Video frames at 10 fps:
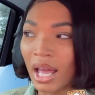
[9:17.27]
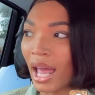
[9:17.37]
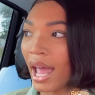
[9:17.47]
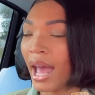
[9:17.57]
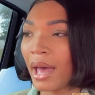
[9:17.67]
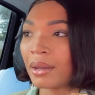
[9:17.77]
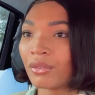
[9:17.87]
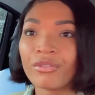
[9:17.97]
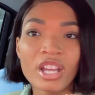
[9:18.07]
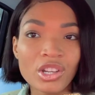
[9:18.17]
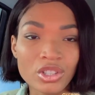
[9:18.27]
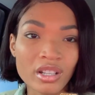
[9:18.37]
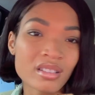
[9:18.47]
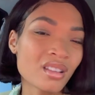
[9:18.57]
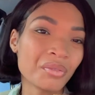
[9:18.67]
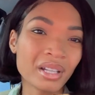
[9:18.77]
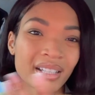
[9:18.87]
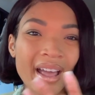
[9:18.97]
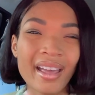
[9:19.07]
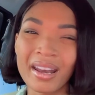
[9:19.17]
and fish and stuff like
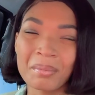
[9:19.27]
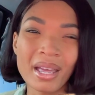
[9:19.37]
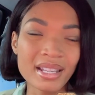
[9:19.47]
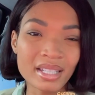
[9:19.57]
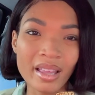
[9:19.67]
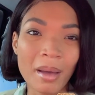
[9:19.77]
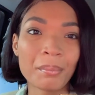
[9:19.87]
that, and I'm not into that.